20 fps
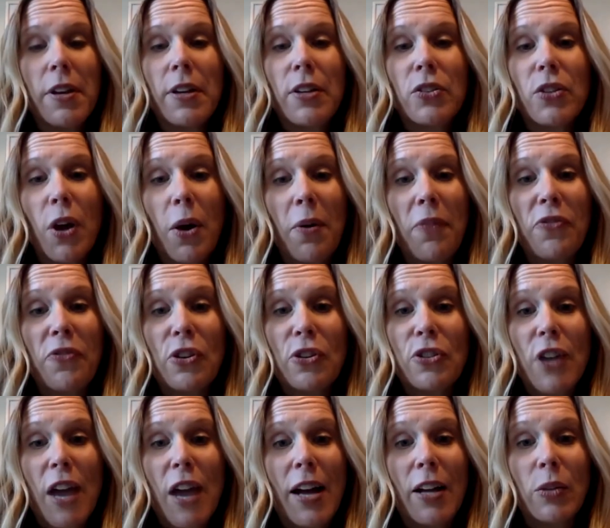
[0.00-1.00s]
So if your
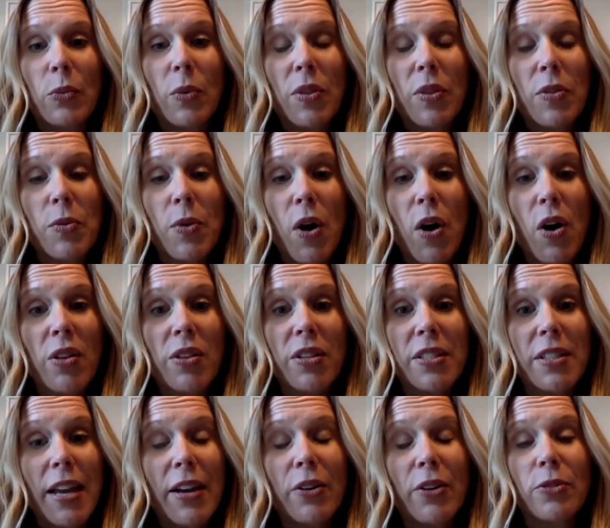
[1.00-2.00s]
child went through all the
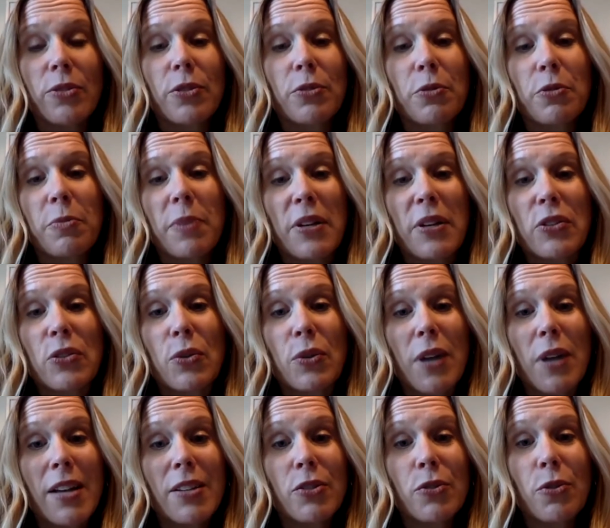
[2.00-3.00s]
cycles through middle school and
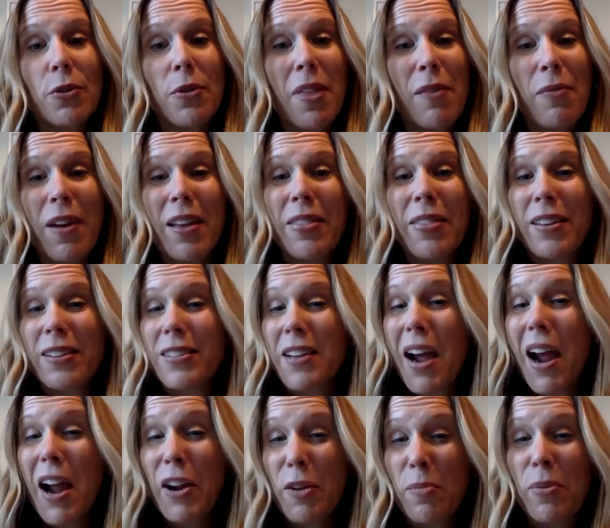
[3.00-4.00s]
high school and they read the
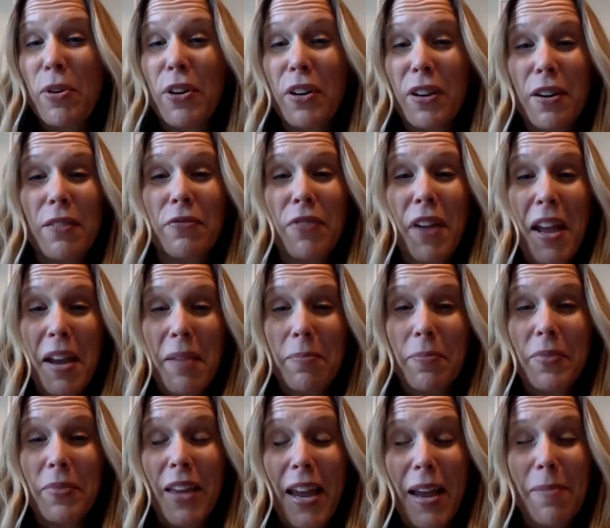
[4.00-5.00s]
entire book of
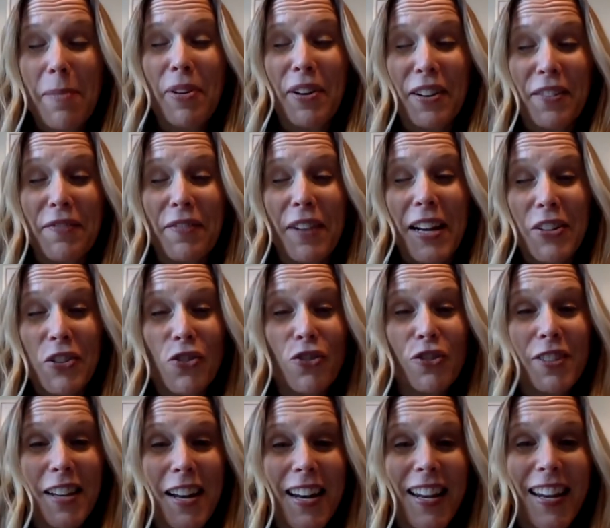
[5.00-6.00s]
the Handbook of Nature
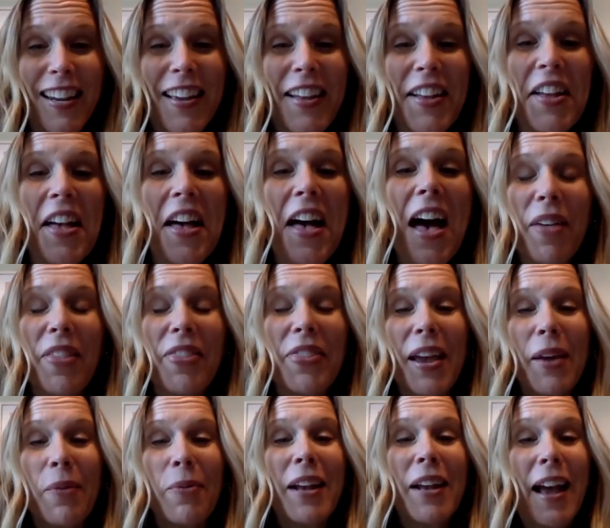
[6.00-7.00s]
Study,
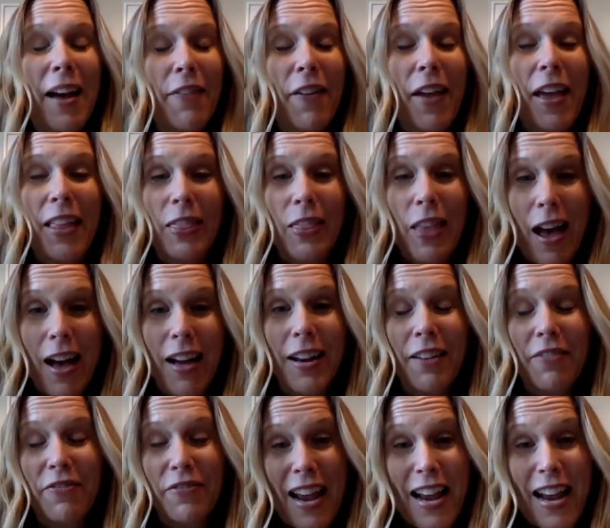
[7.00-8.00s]
they would have a lot
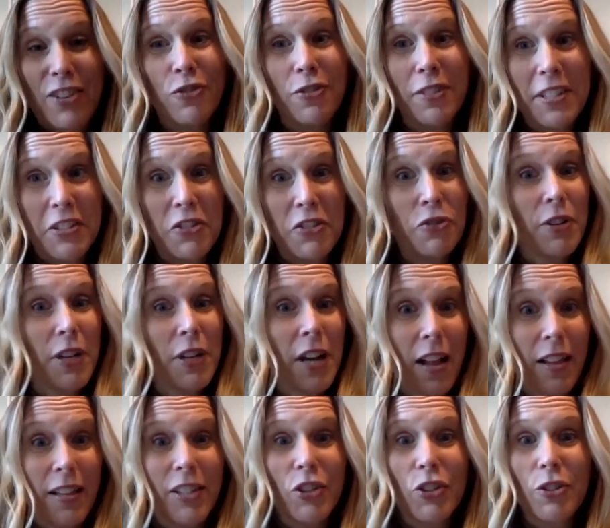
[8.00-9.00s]
of natural history
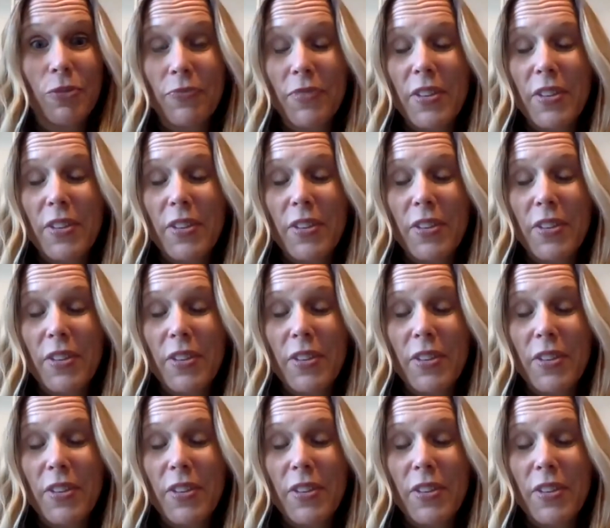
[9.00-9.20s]
knowledge.